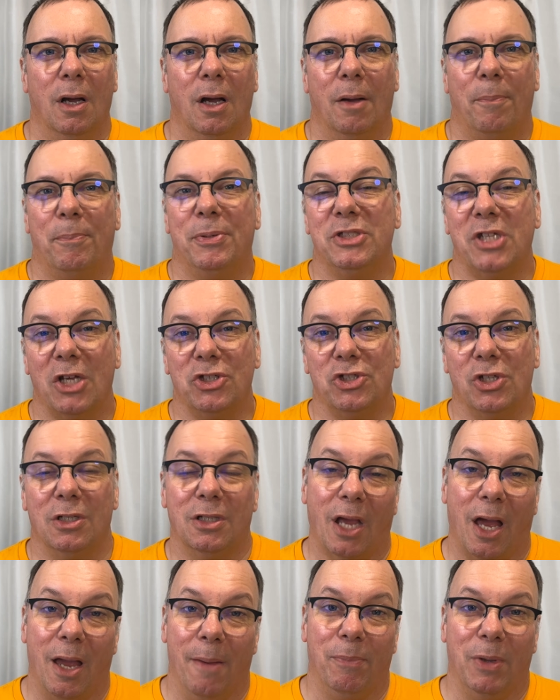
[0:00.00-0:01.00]
possession
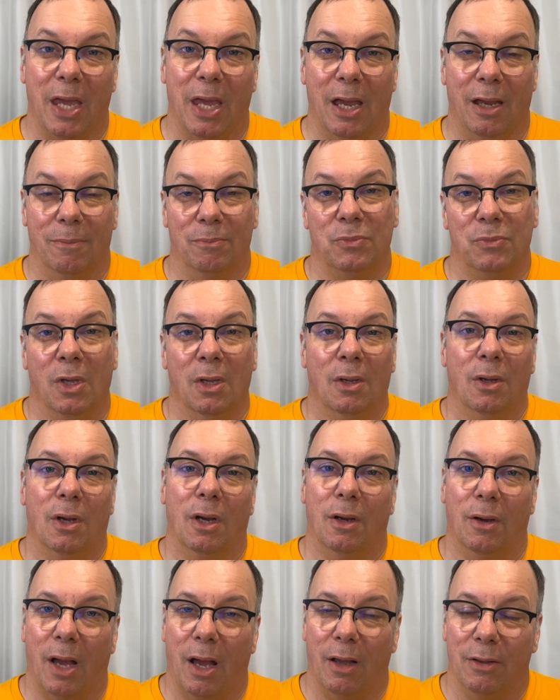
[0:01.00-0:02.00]
type game.
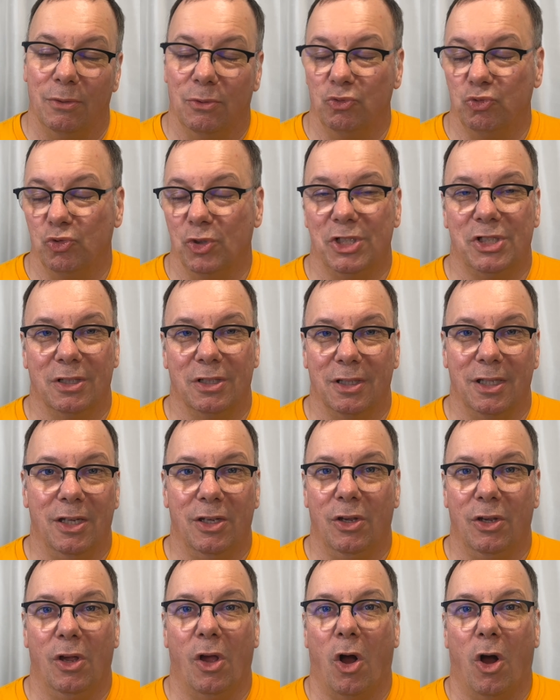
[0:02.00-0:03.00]

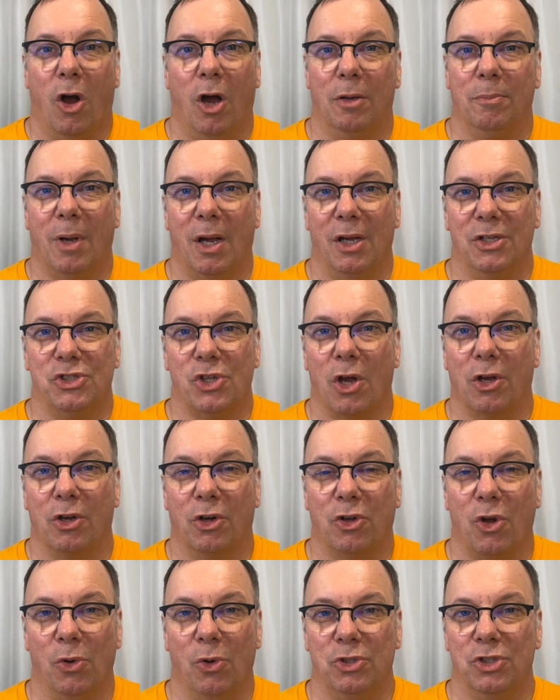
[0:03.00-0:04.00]
Recently on my soccer
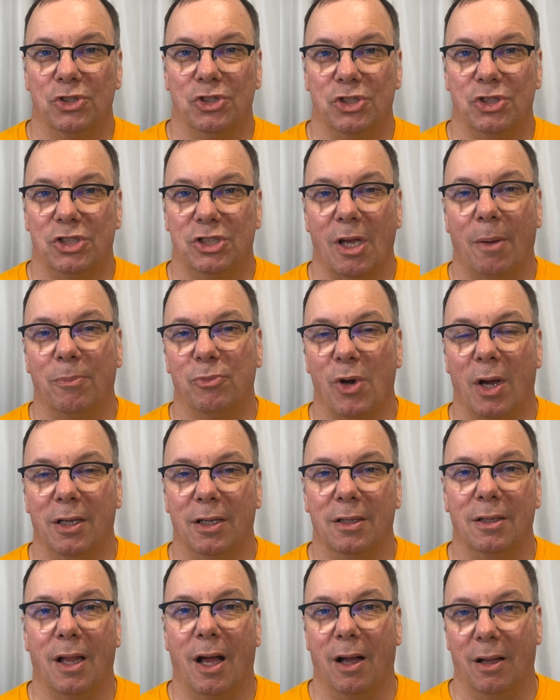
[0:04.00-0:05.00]
coaches
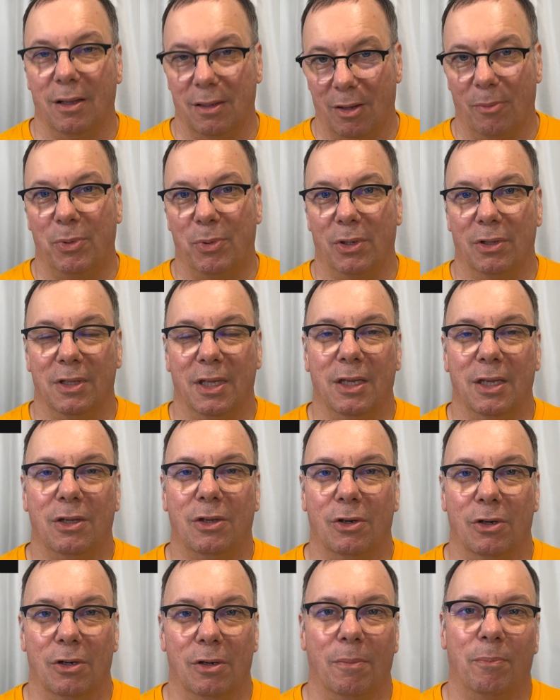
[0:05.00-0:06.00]
subreddit, I'll put a
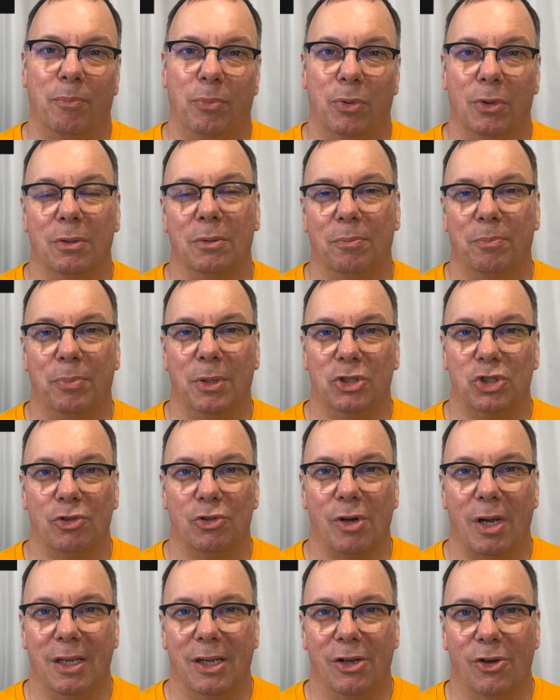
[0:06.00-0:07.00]
link or put a picture
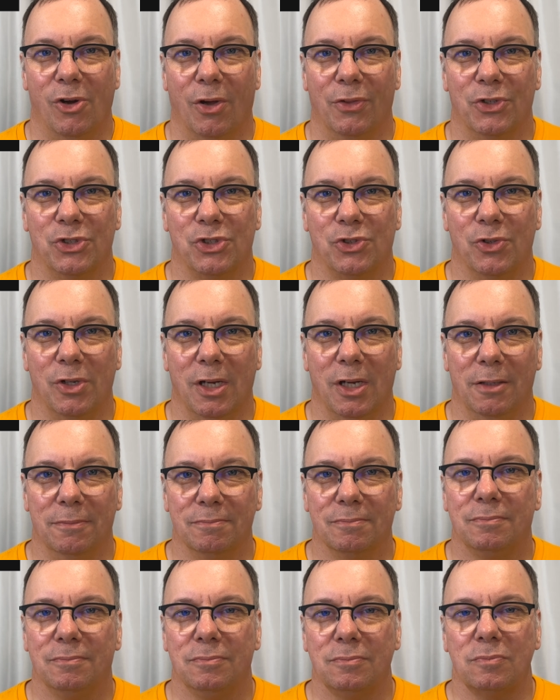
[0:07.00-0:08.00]
right here on the
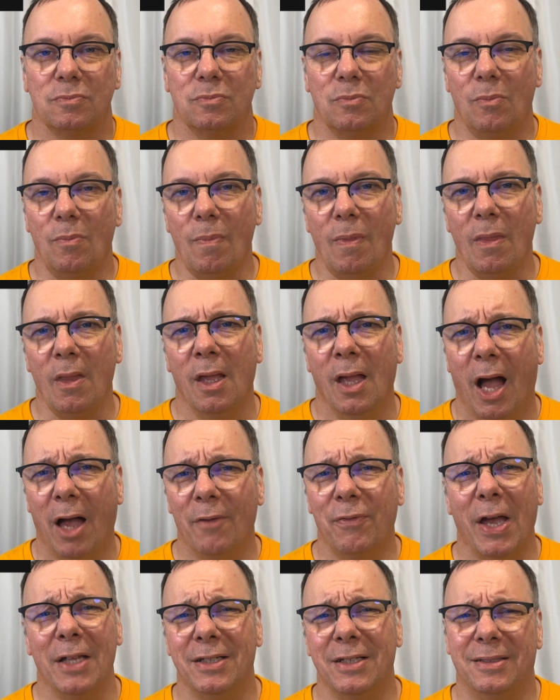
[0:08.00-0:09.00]
screen. I've
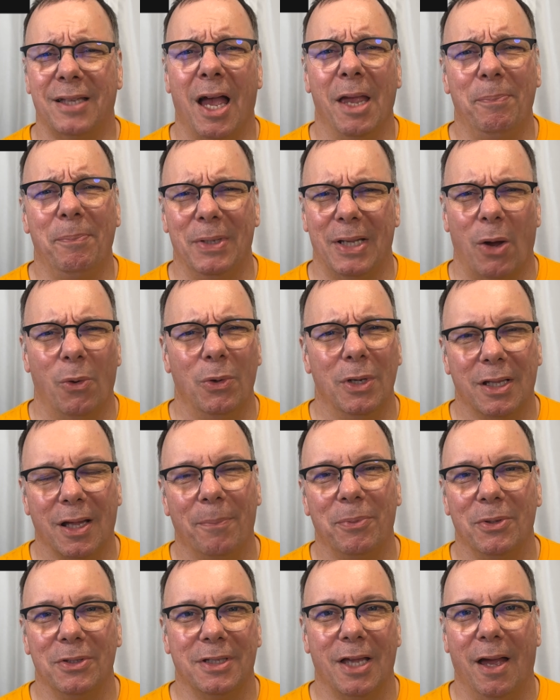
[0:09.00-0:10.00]
had to type it out a
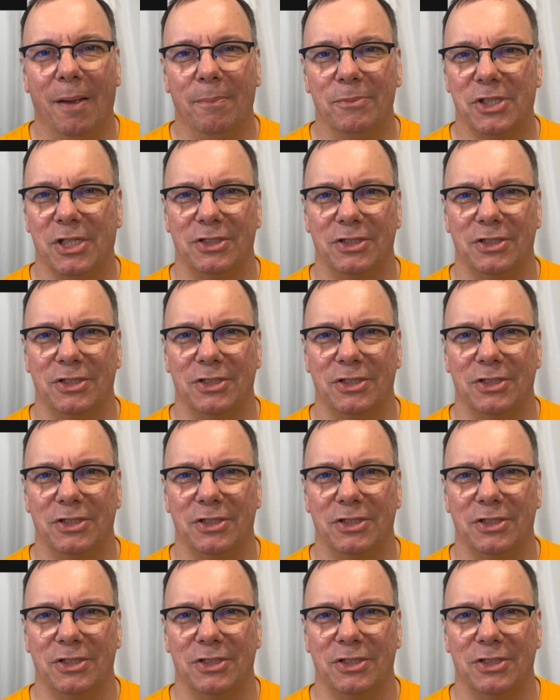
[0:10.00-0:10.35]
couple of times because